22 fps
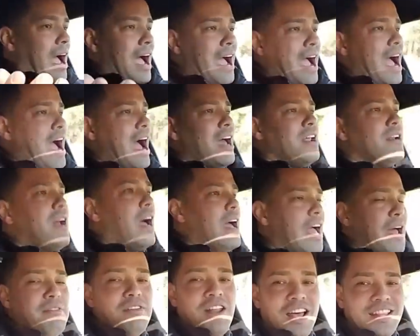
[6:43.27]
I
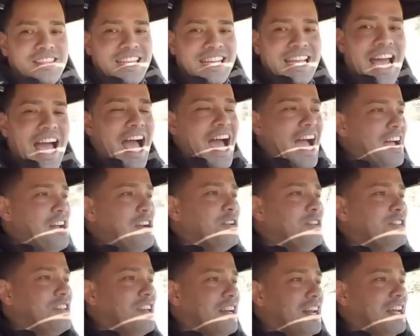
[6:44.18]
am not the guy
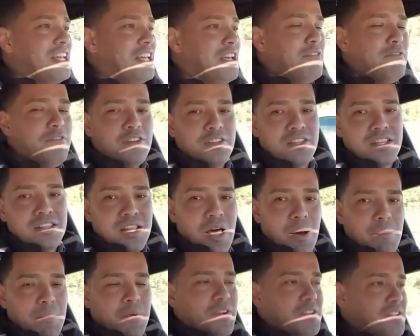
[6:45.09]
who's gonna give you the
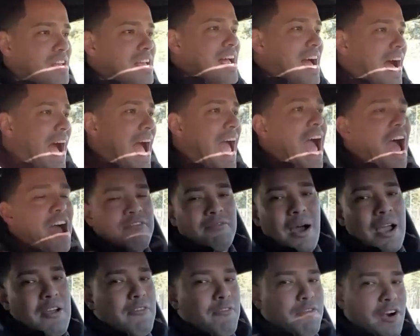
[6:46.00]
numbers. I have
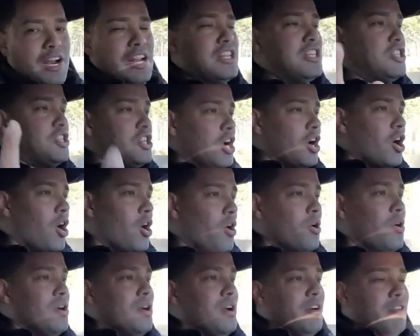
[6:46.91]
my friend
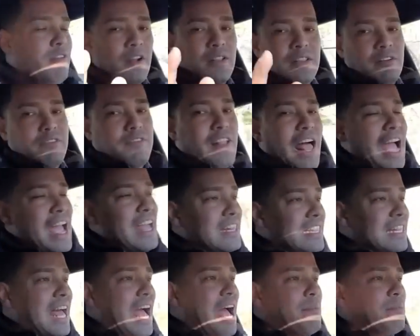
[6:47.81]
Joe from the
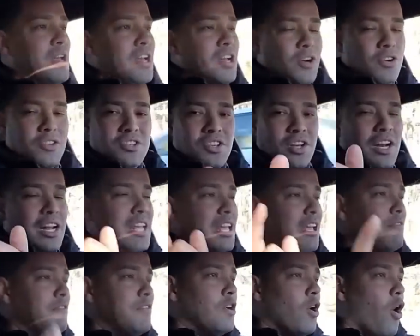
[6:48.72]
Flying Lab who's gonna
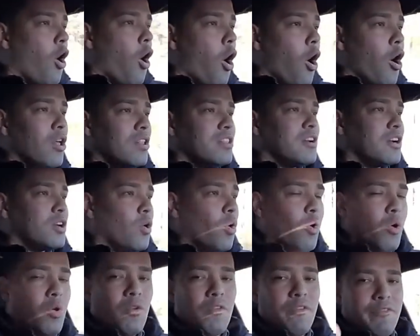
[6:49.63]
give you all the
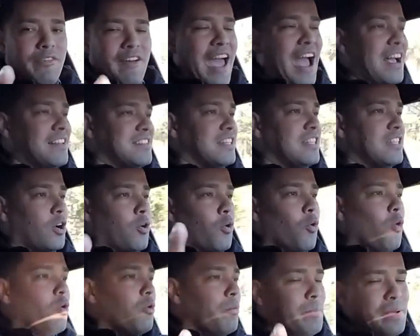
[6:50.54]
cool facts and the
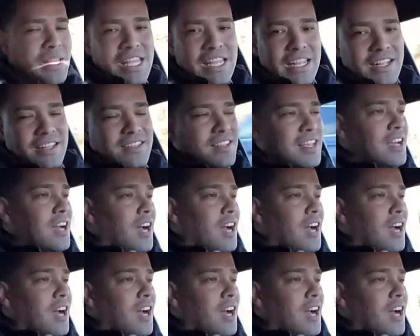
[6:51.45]
cool beans